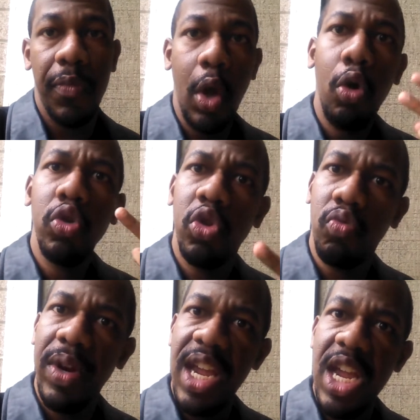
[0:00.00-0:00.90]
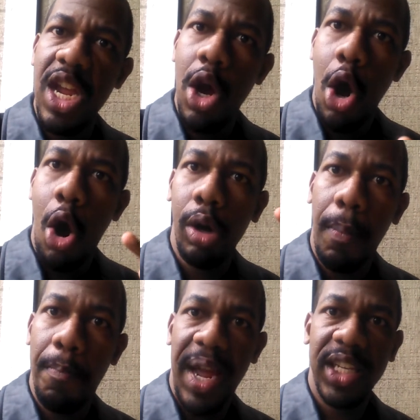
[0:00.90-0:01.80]
Those three are the
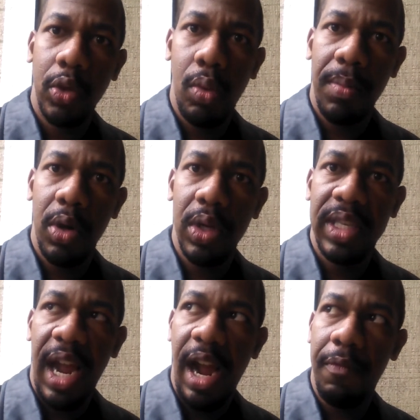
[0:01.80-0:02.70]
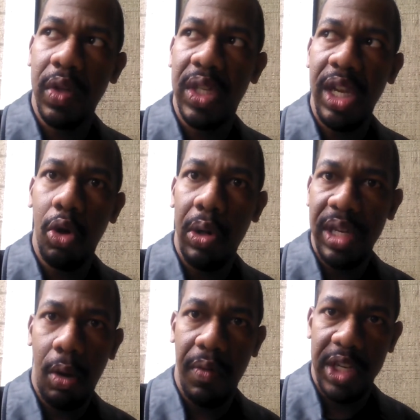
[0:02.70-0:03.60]
best swimmers that I've ever seen on
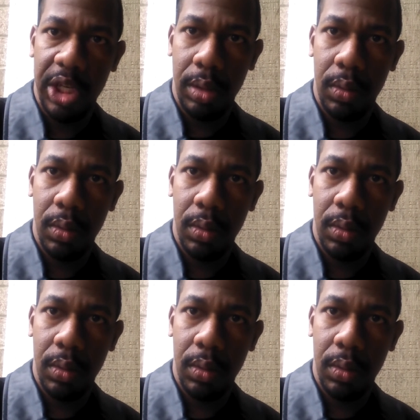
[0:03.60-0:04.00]
television.